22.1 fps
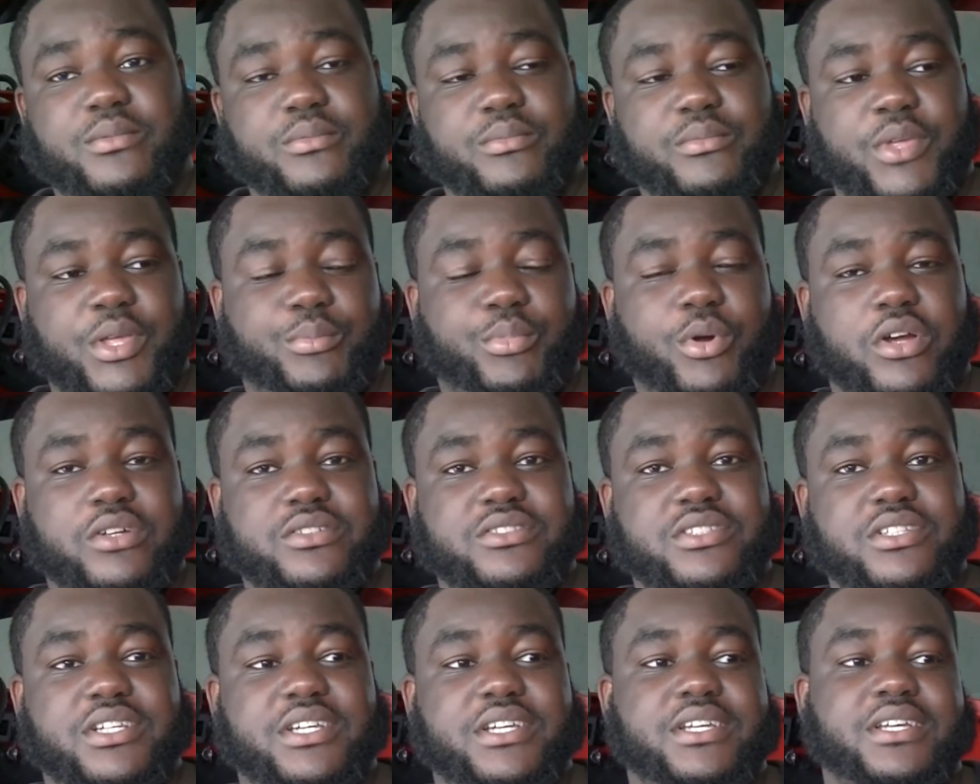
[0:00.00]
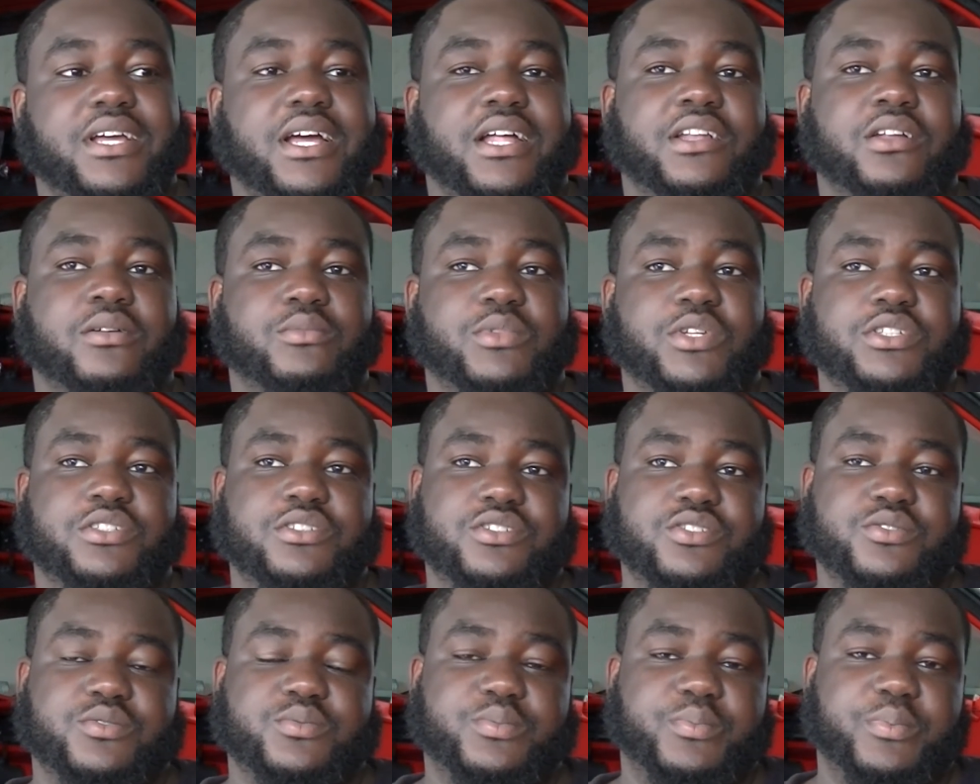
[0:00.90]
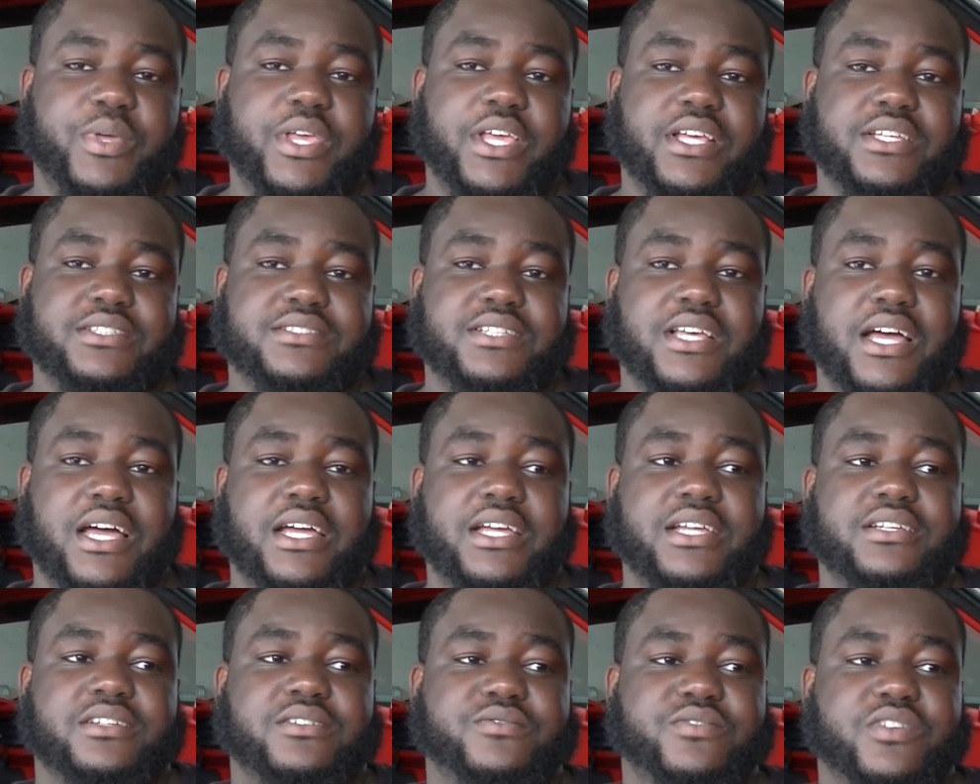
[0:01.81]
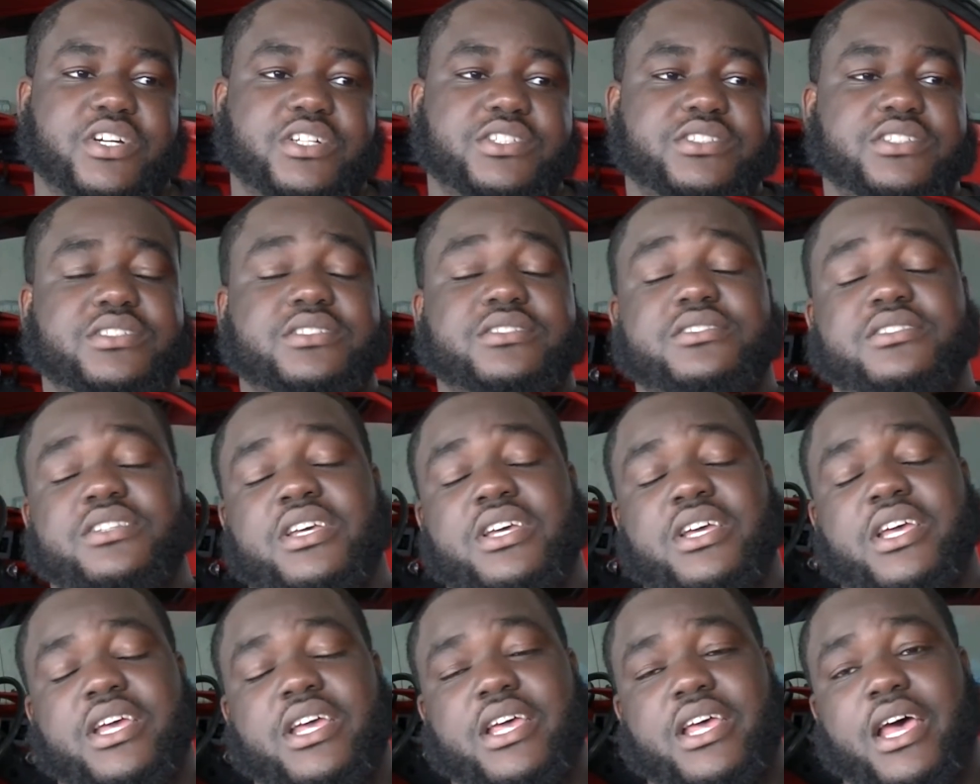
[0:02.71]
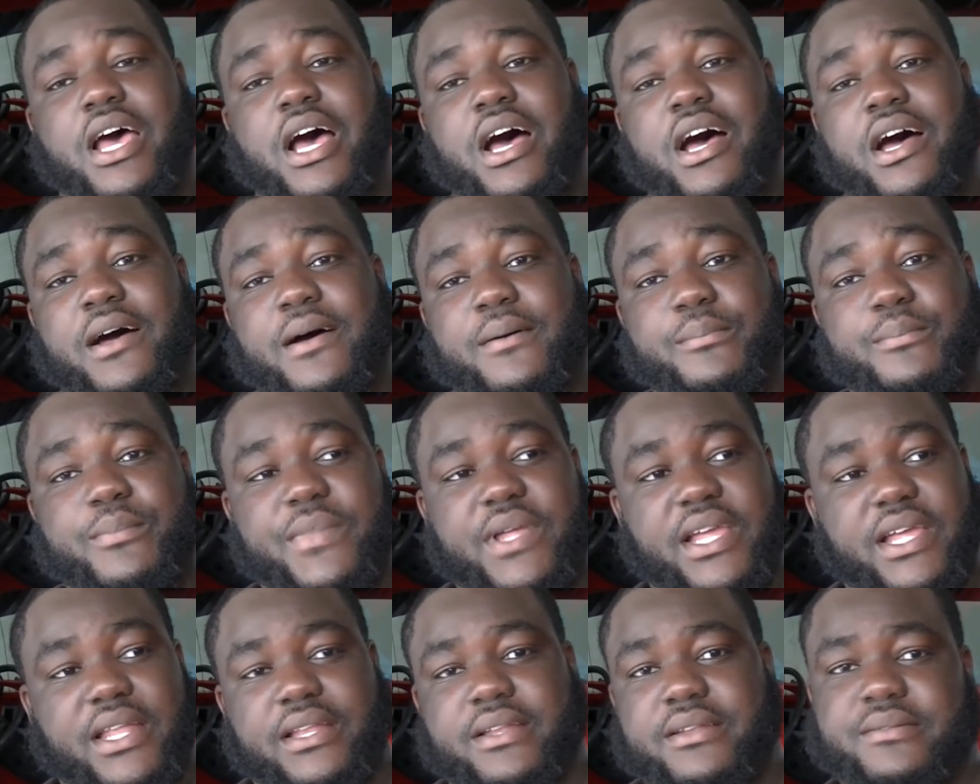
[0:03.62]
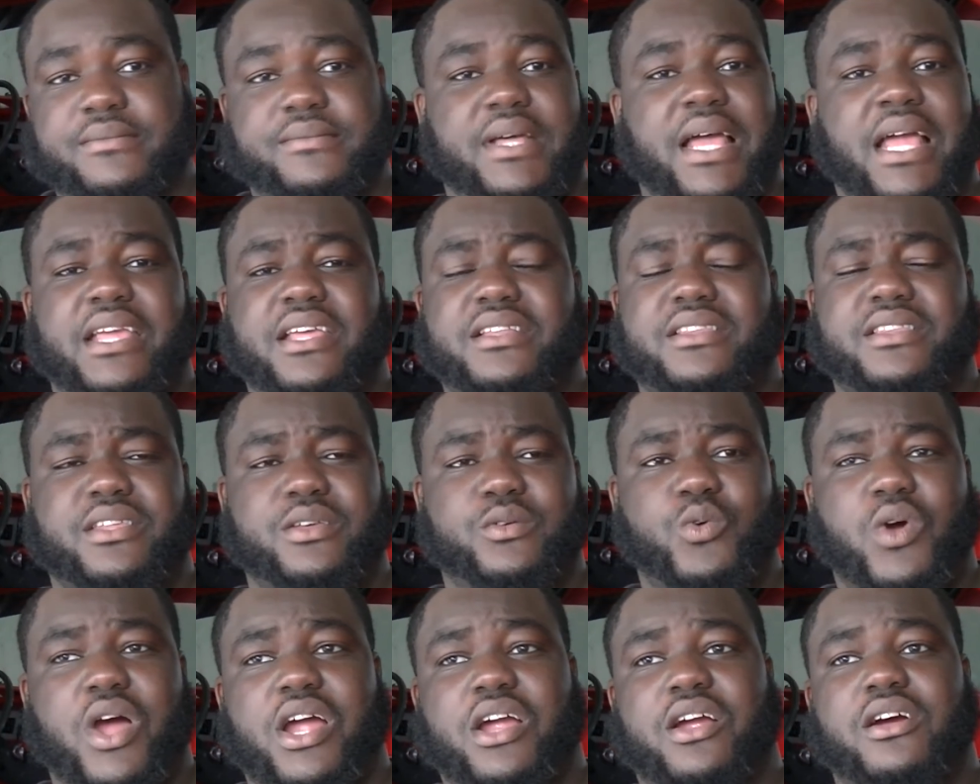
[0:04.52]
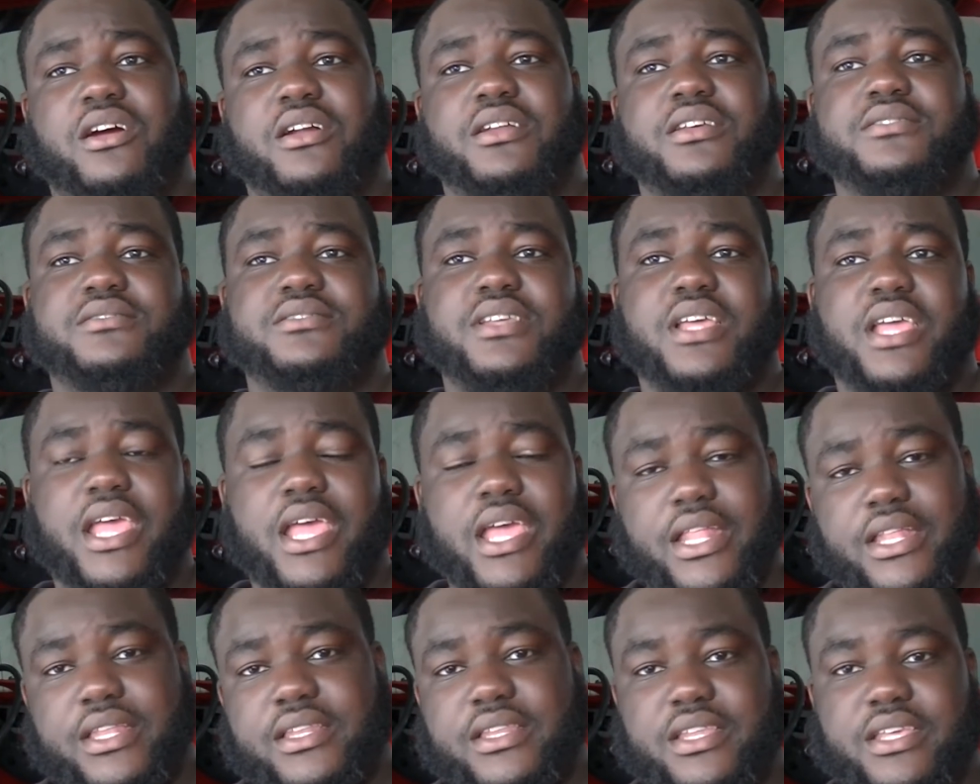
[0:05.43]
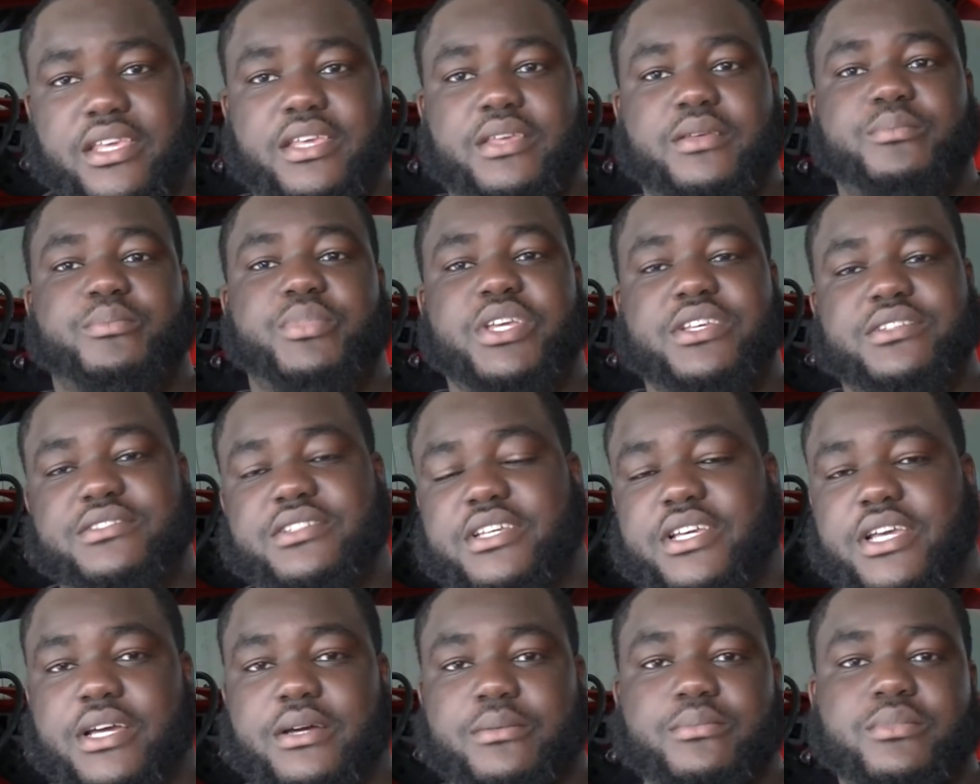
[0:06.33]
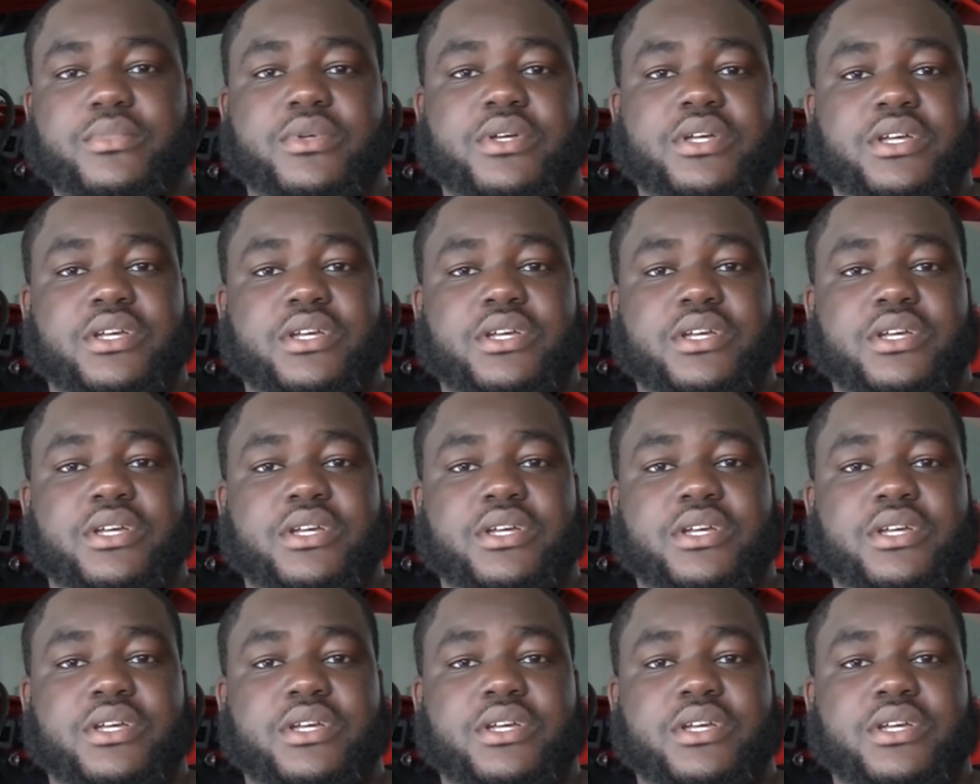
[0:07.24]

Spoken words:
Me personally, I normally use PSI conversions, and I get the wire harness in the PCM.